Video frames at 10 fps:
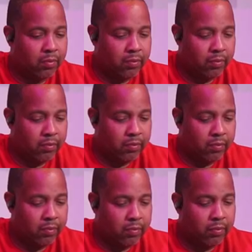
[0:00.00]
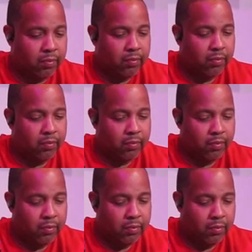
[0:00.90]

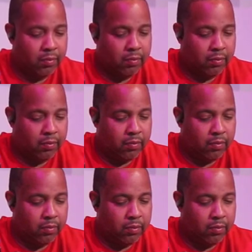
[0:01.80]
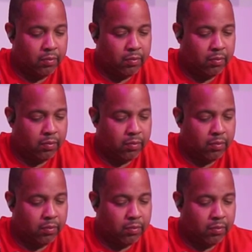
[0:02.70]

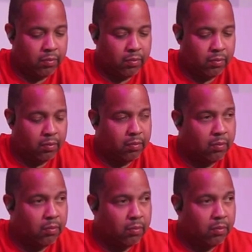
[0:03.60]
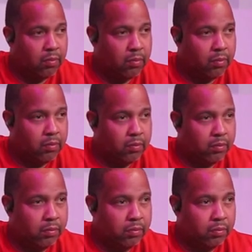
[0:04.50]

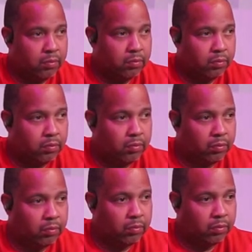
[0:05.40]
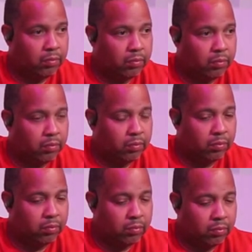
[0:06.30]

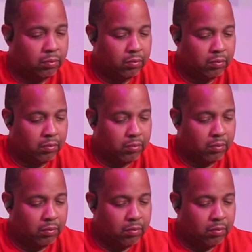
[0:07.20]
(not speaking)